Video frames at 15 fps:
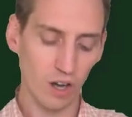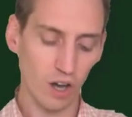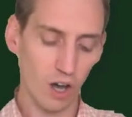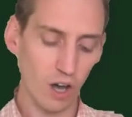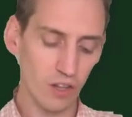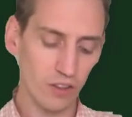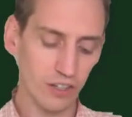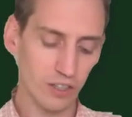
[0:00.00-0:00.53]

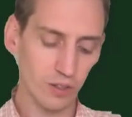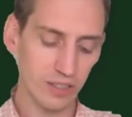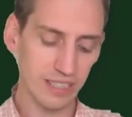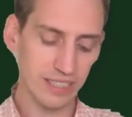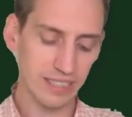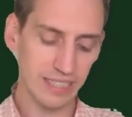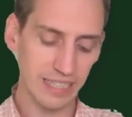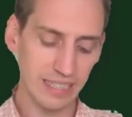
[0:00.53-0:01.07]
all they're going to
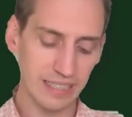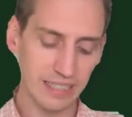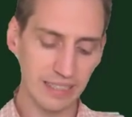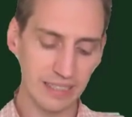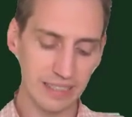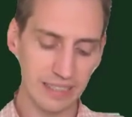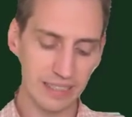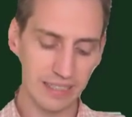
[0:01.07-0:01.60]
see
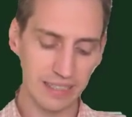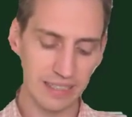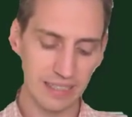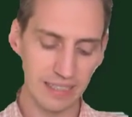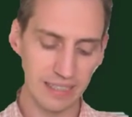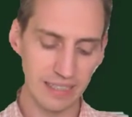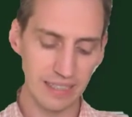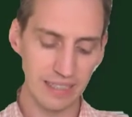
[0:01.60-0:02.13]

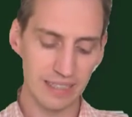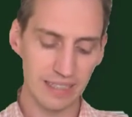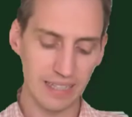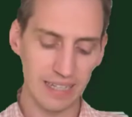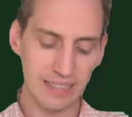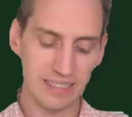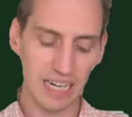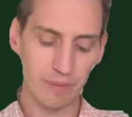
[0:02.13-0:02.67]

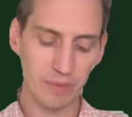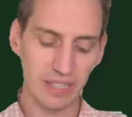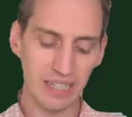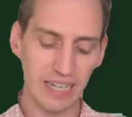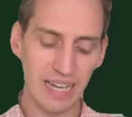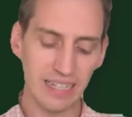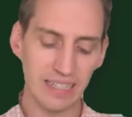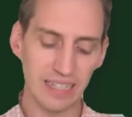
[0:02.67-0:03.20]
is that I'm
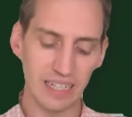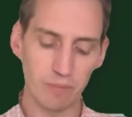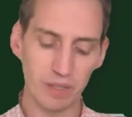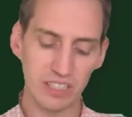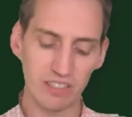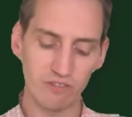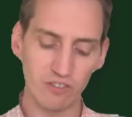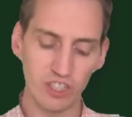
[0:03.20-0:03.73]
connected in a
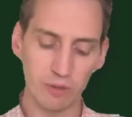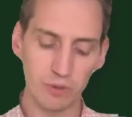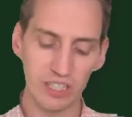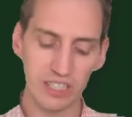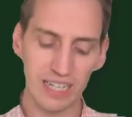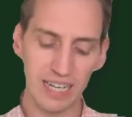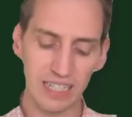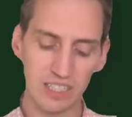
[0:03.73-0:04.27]
bunch of
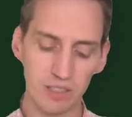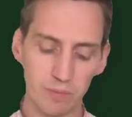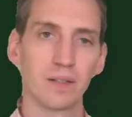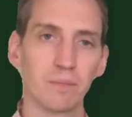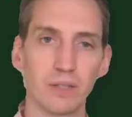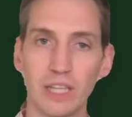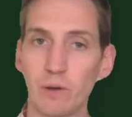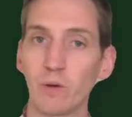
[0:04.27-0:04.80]
gibberish text,
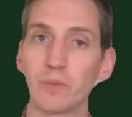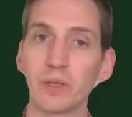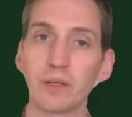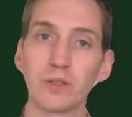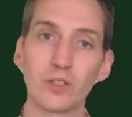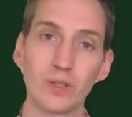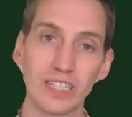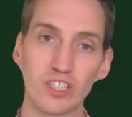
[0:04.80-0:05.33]
but they won't be
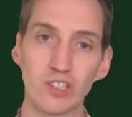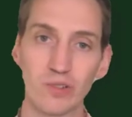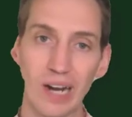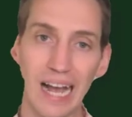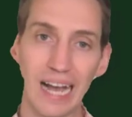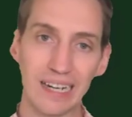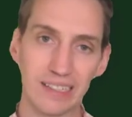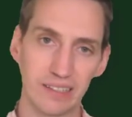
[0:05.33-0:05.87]
able to
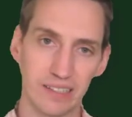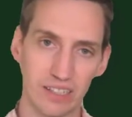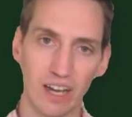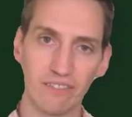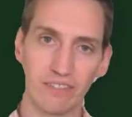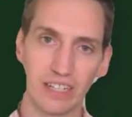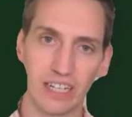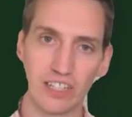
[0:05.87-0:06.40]
extract the
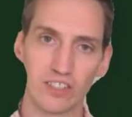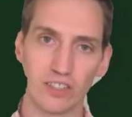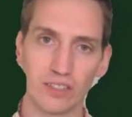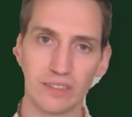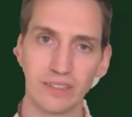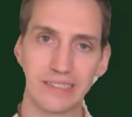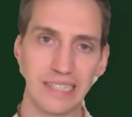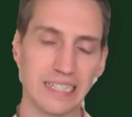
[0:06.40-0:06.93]

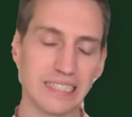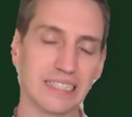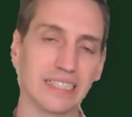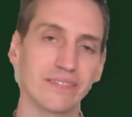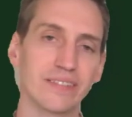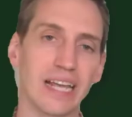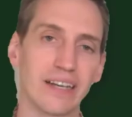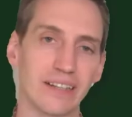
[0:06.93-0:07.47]
confidential,
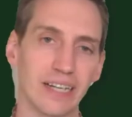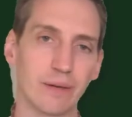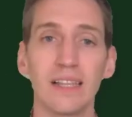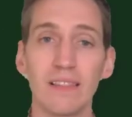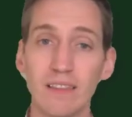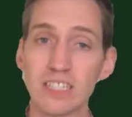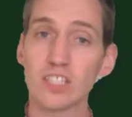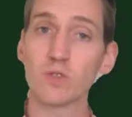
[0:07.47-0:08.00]
sensitive data.
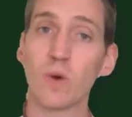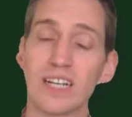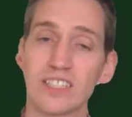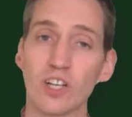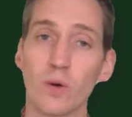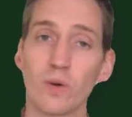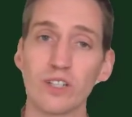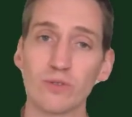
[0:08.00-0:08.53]
This is why
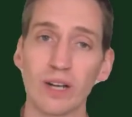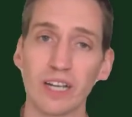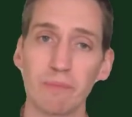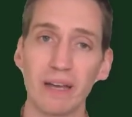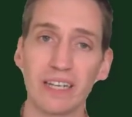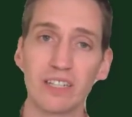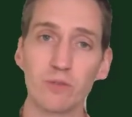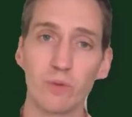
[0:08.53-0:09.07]
it's always
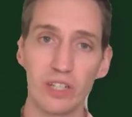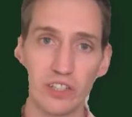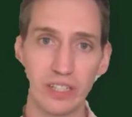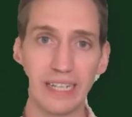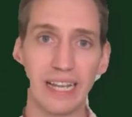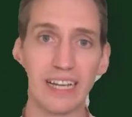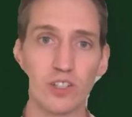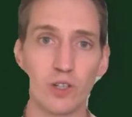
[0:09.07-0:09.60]
recommended when you
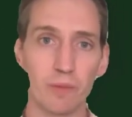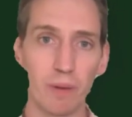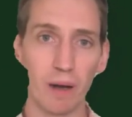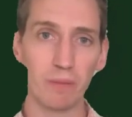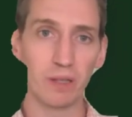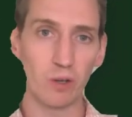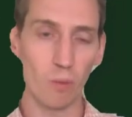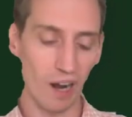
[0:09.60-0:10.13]
connect to a
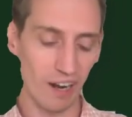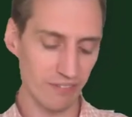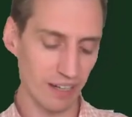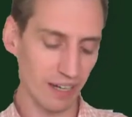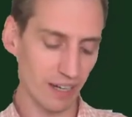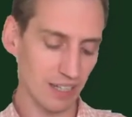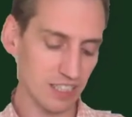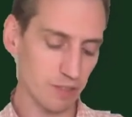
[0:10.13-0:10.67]
public Wi-Fi
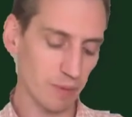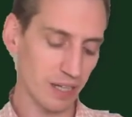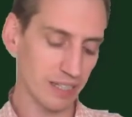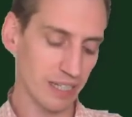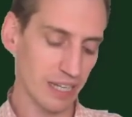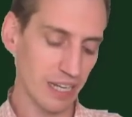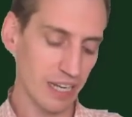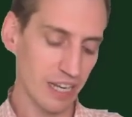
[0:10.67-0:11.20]
hotspot
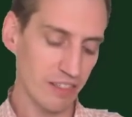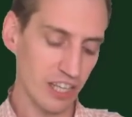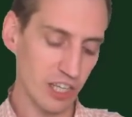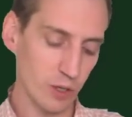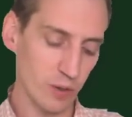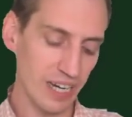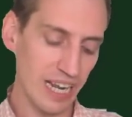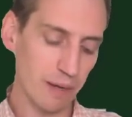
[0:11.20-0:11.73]
that
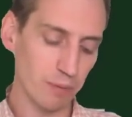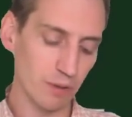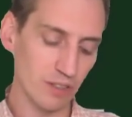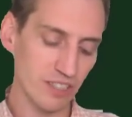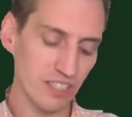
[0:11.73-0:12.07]
you enable